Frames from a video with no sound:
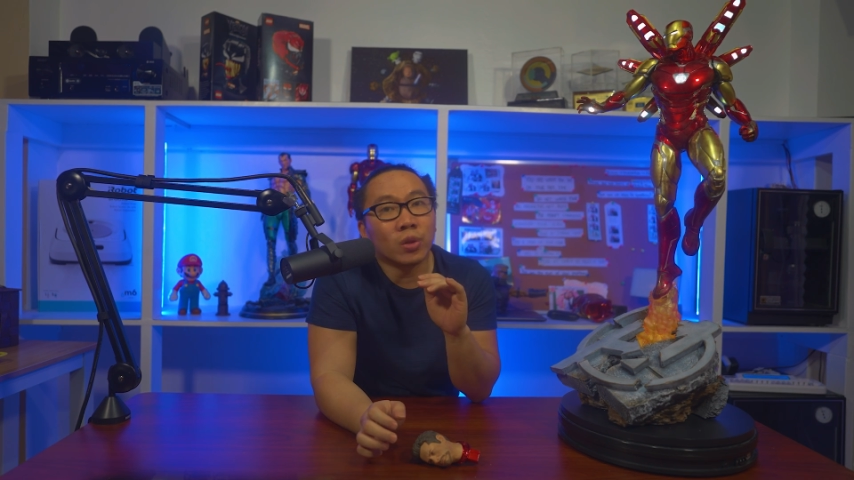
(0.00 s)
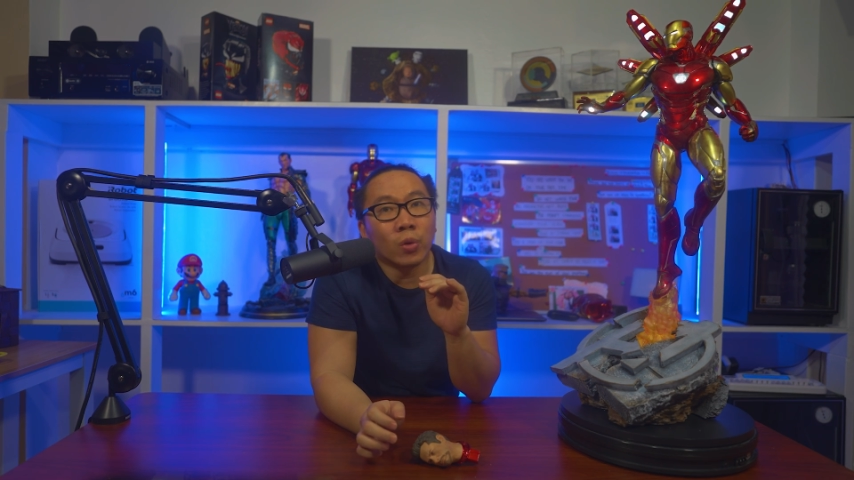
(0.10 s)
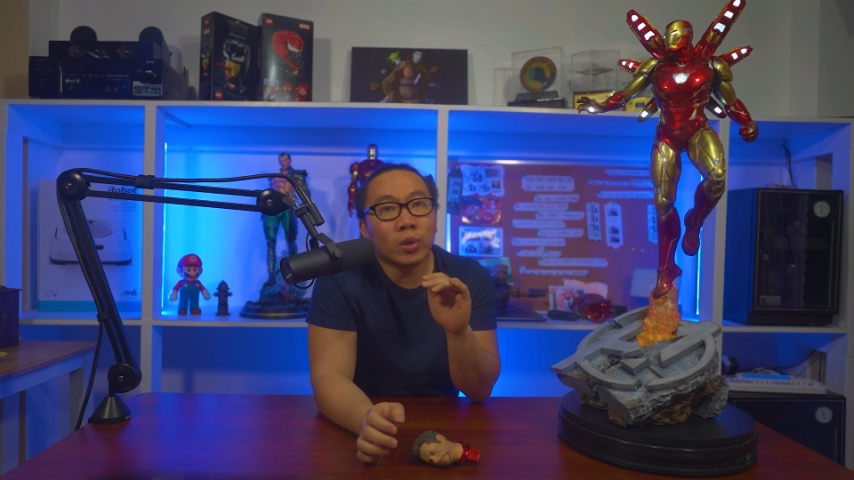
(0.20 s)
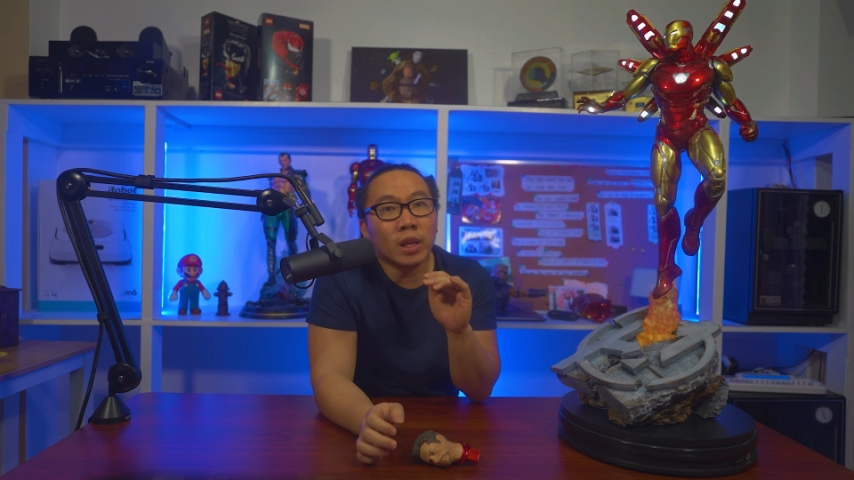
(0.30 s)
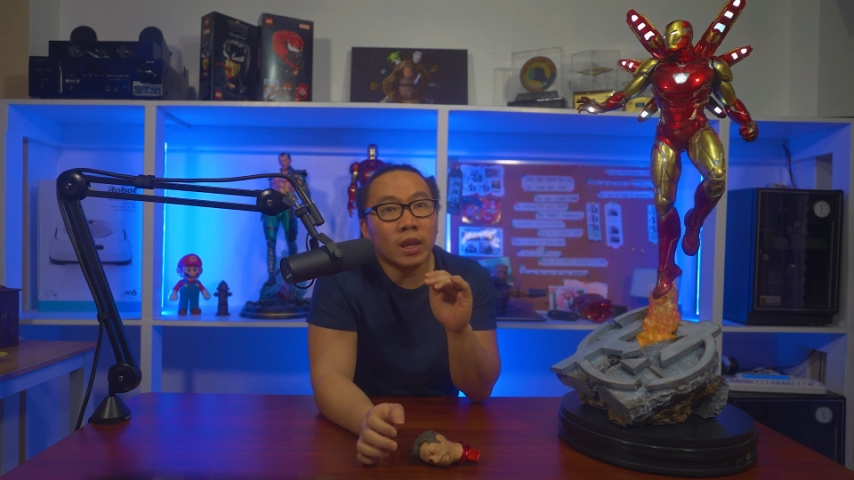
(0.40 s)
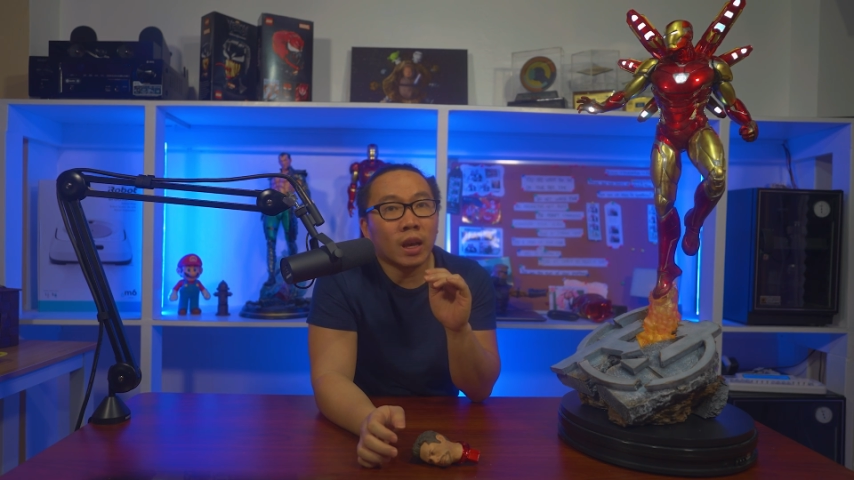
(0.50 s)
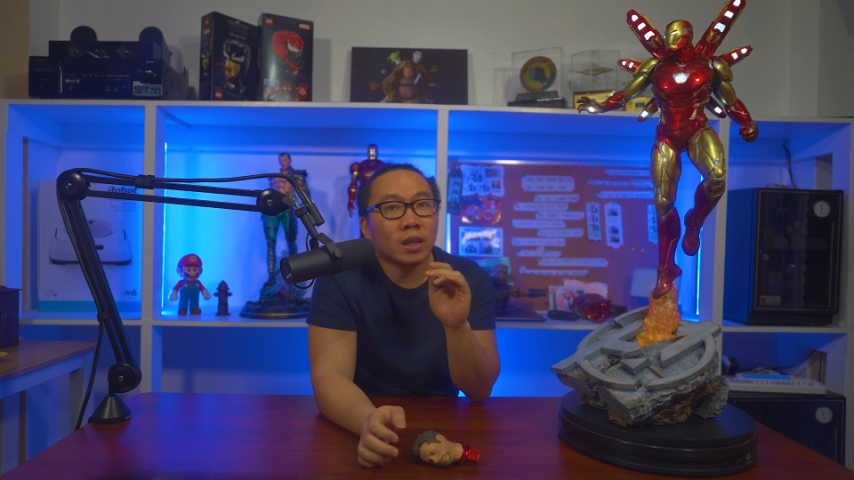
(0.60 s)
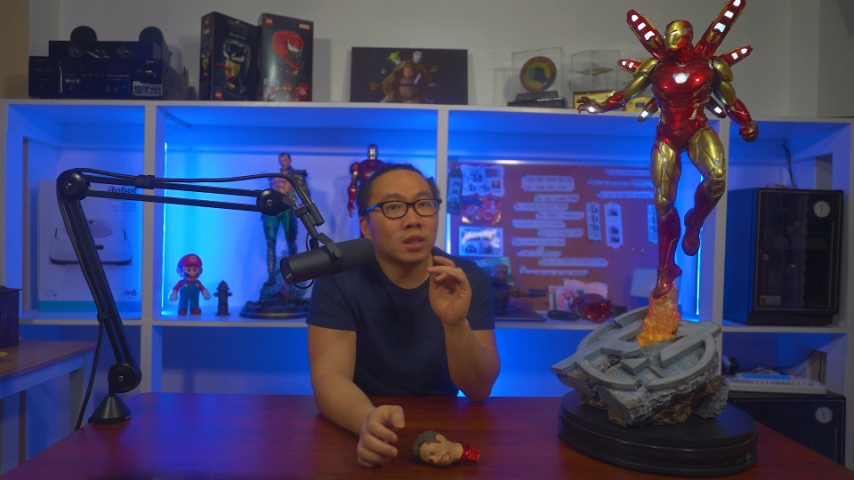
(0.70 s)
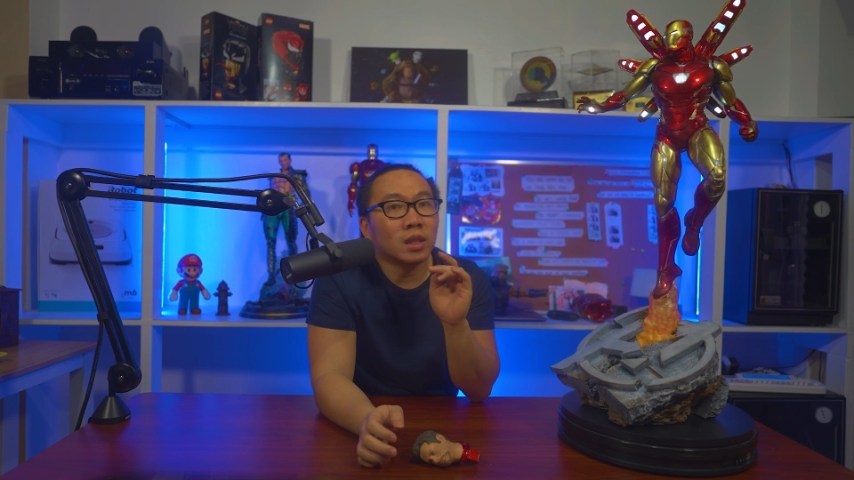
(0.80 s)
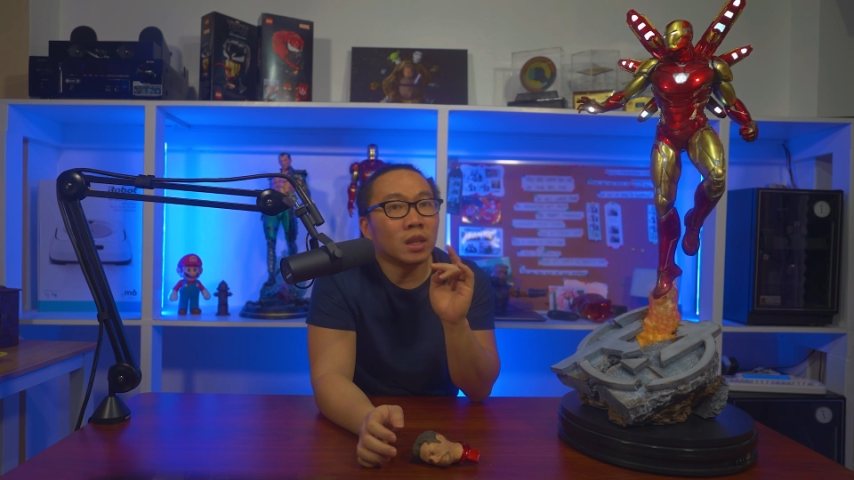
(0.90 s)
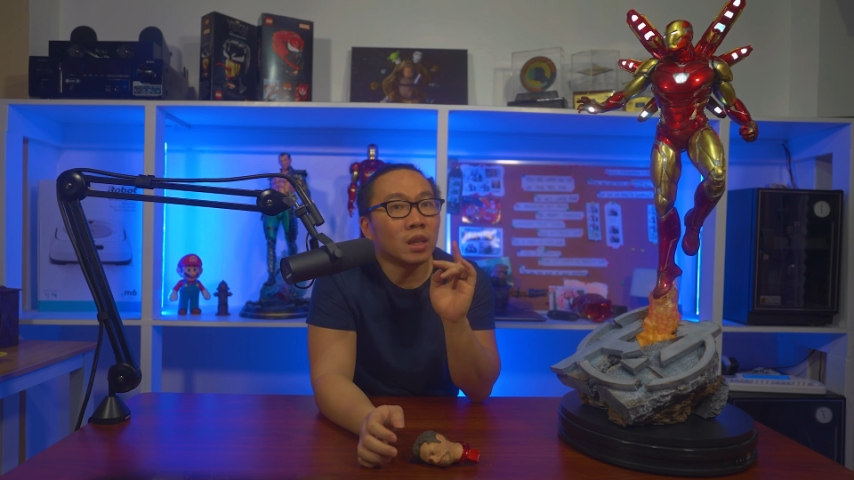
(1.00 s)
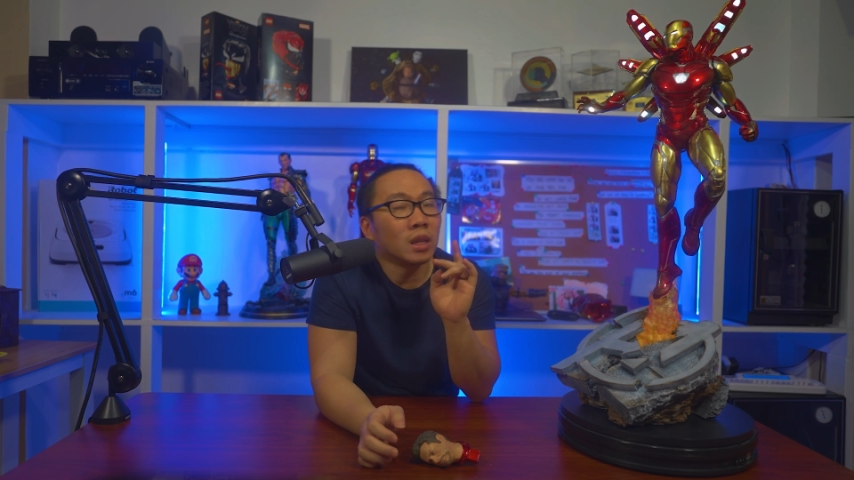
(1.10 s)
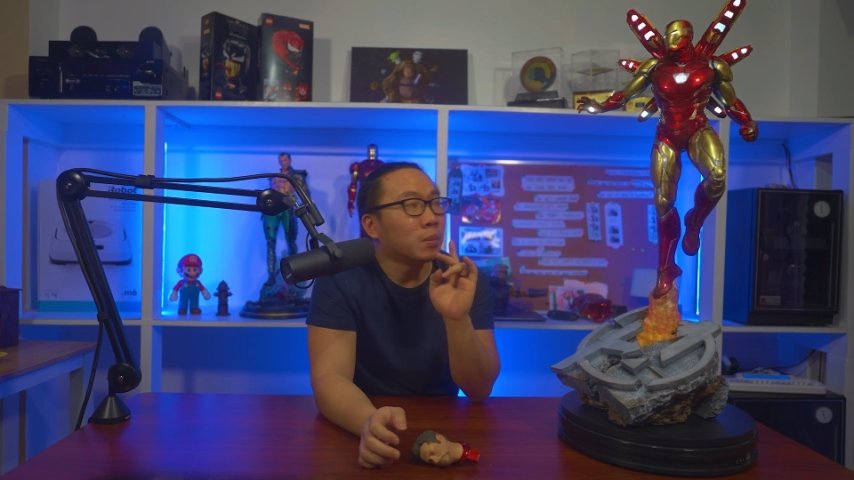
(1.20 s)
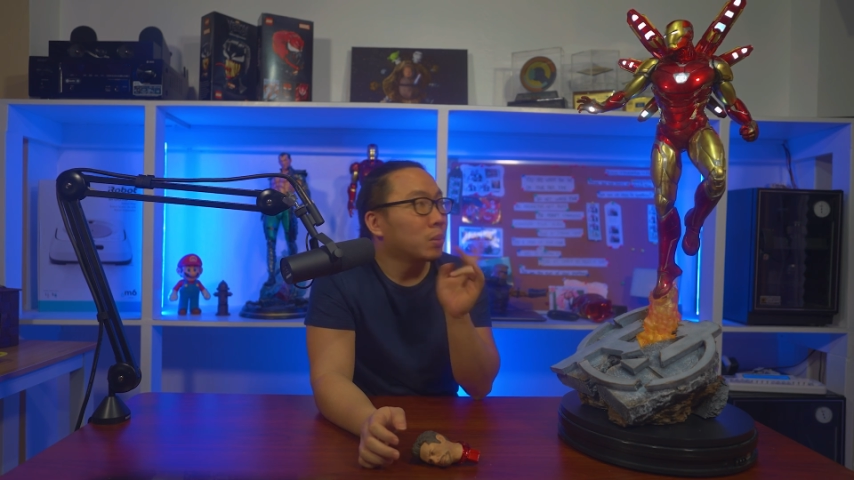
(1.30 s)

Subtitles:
only has the